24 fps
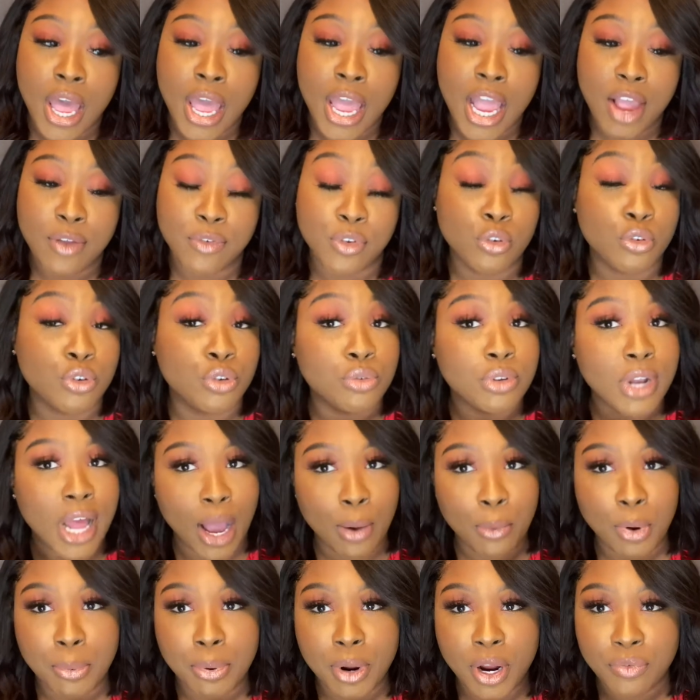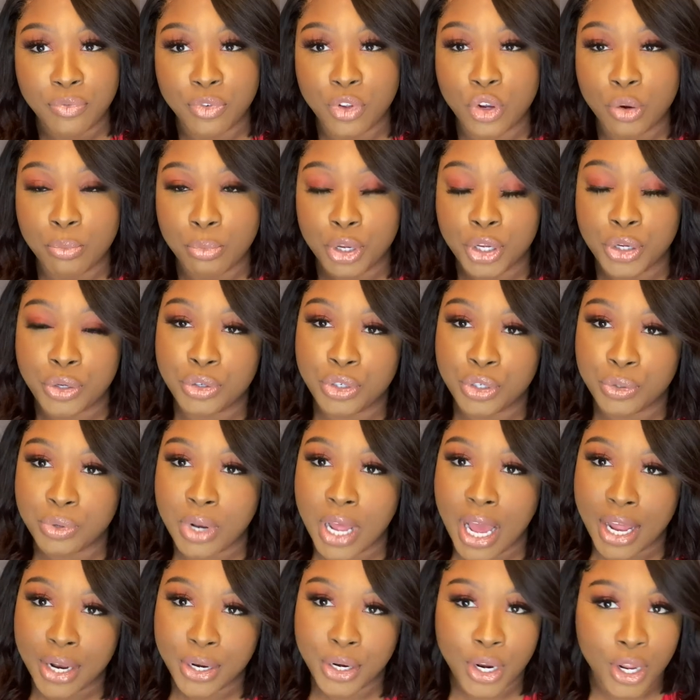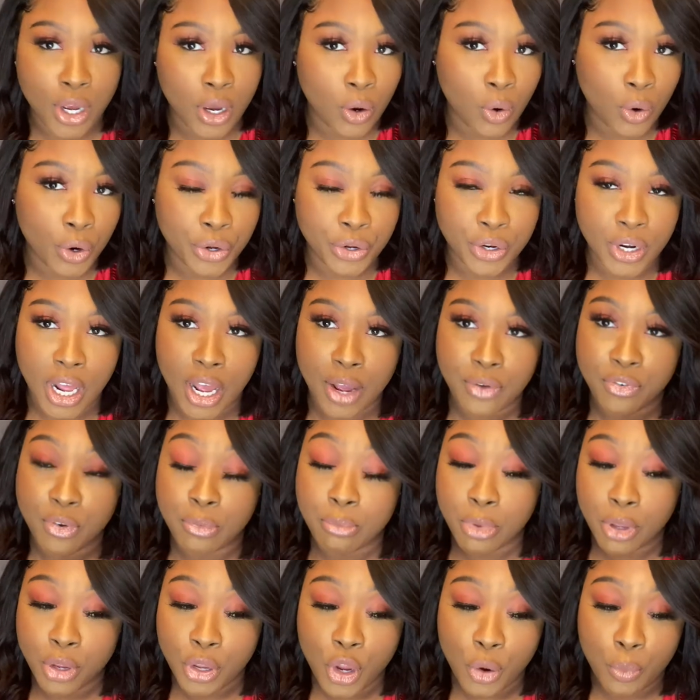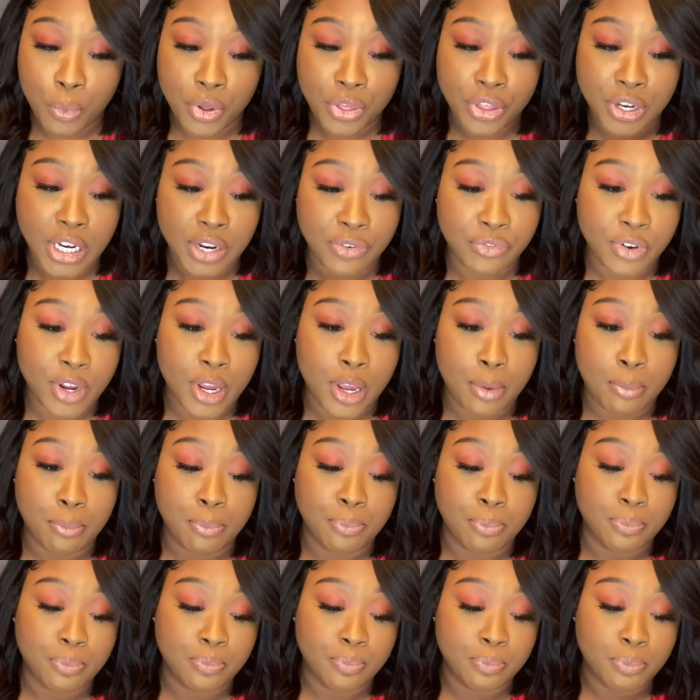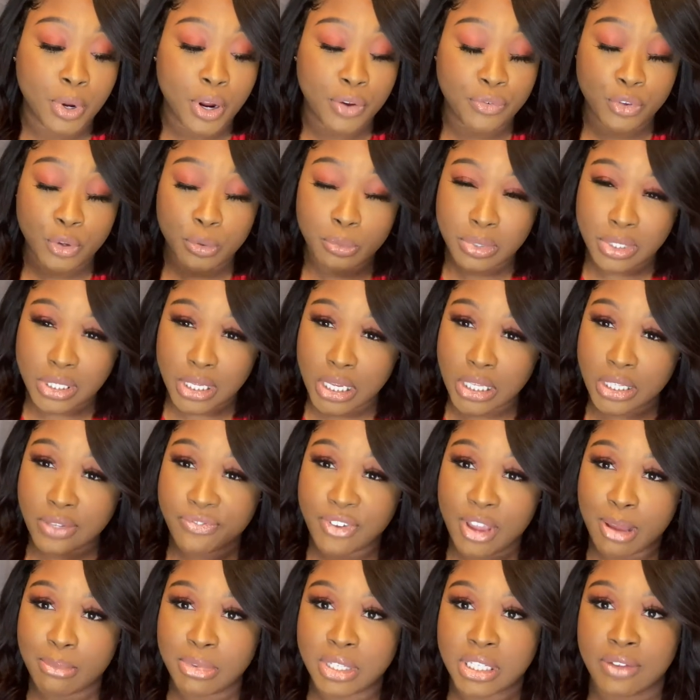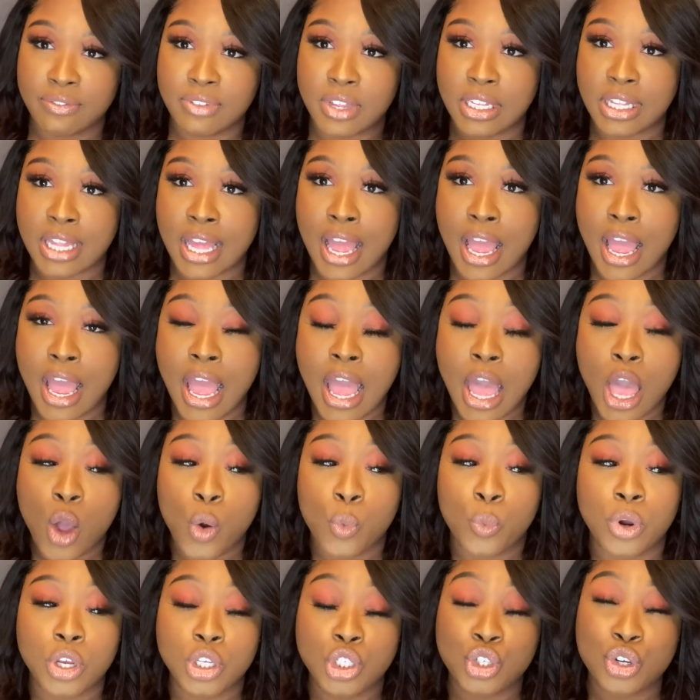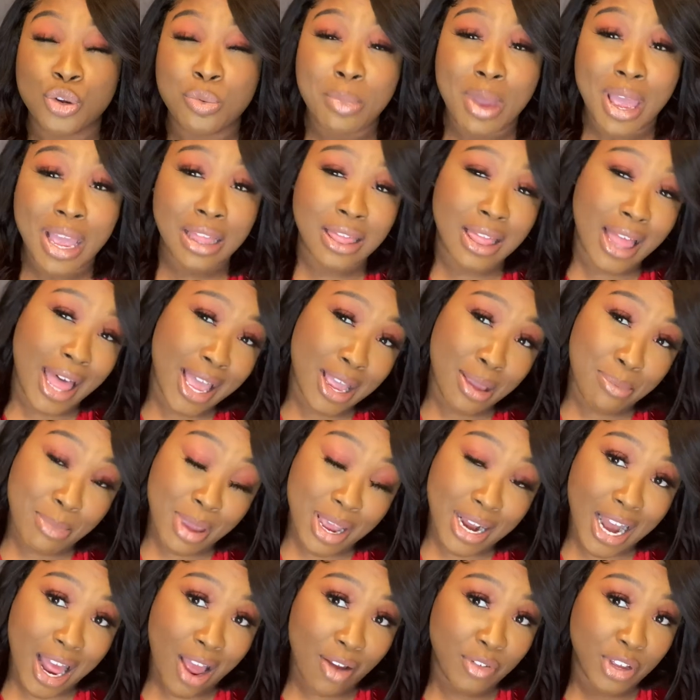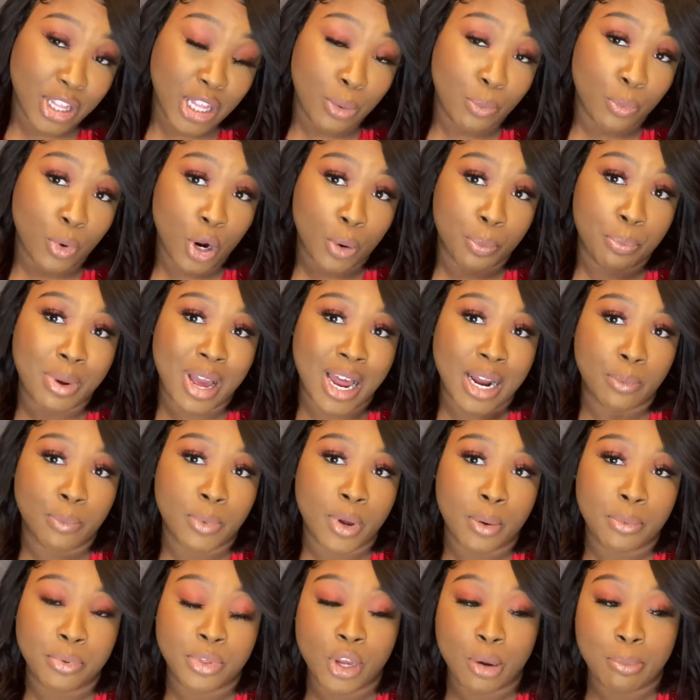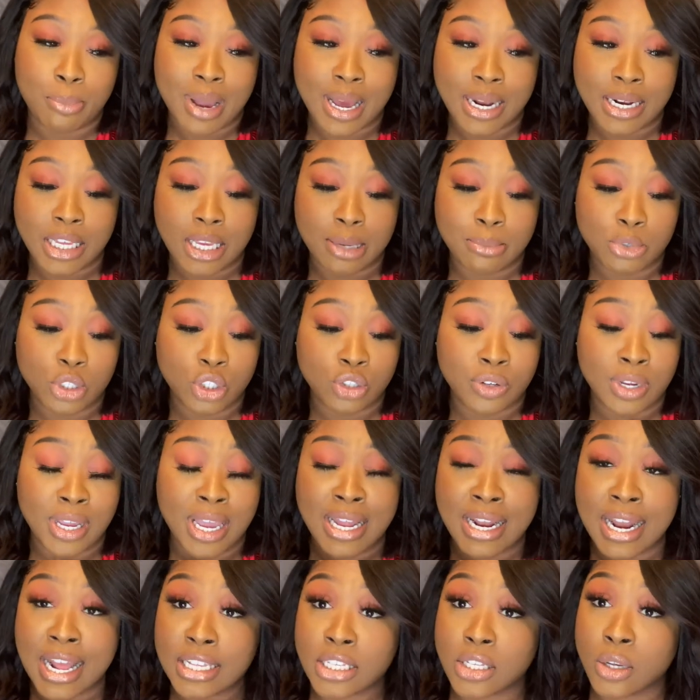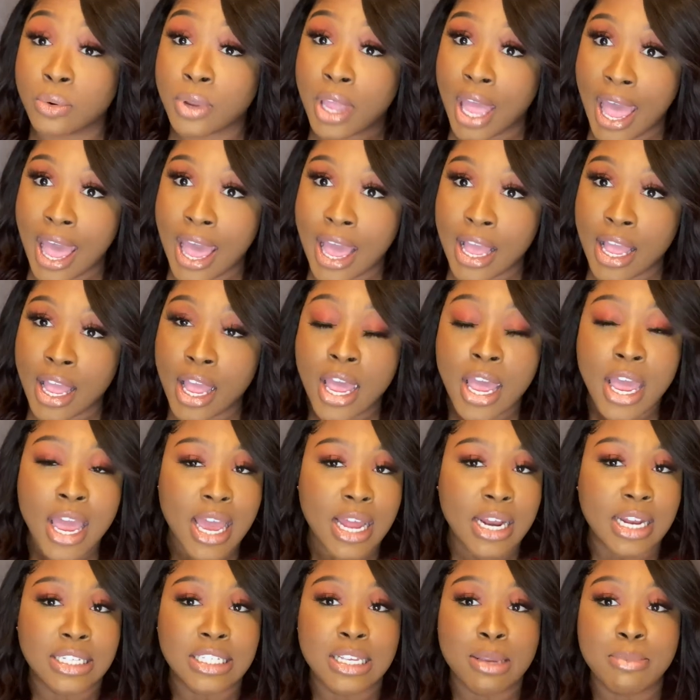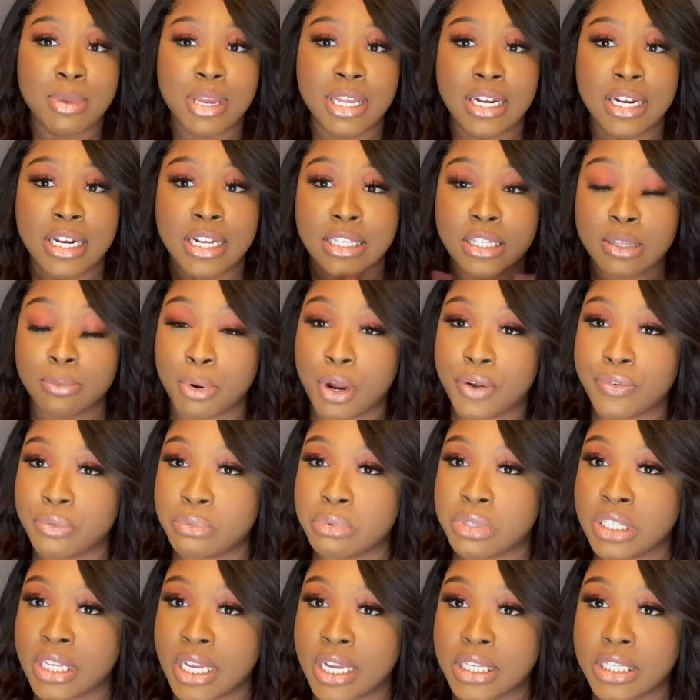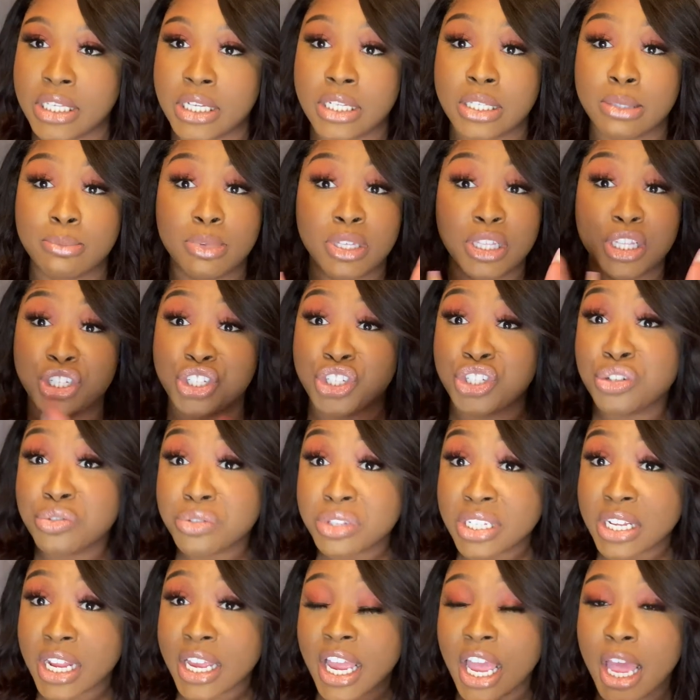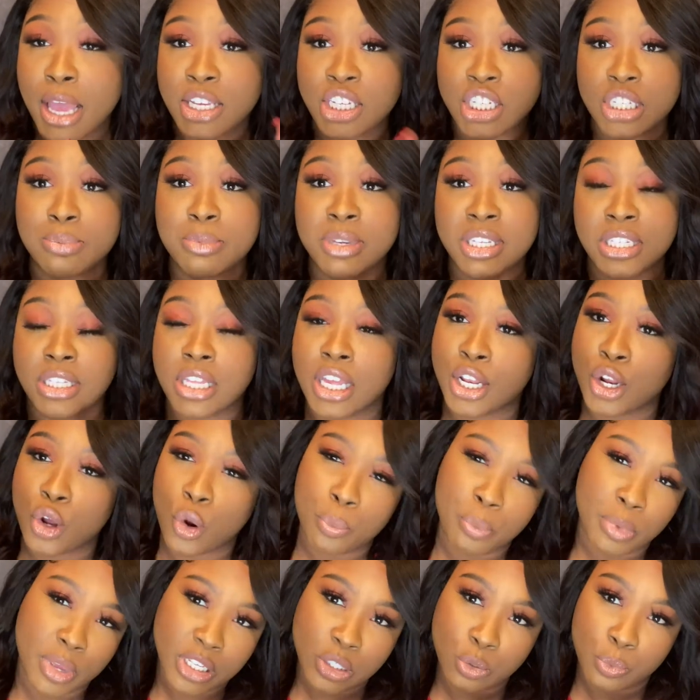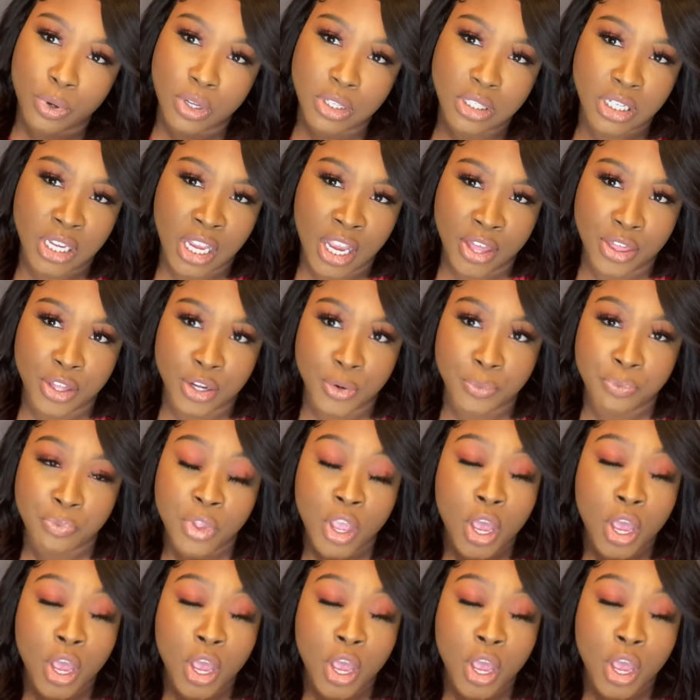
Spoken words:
If you do not wear perfume, or you do not know, or you're not familiar with different perfume scents, family, stuff like that, what you may like may not really work well with your body chemistry, and that's okay. It doesn't mean that the perfume stinks. It doesn't mean that you stink. It just means that they don't mesh well together.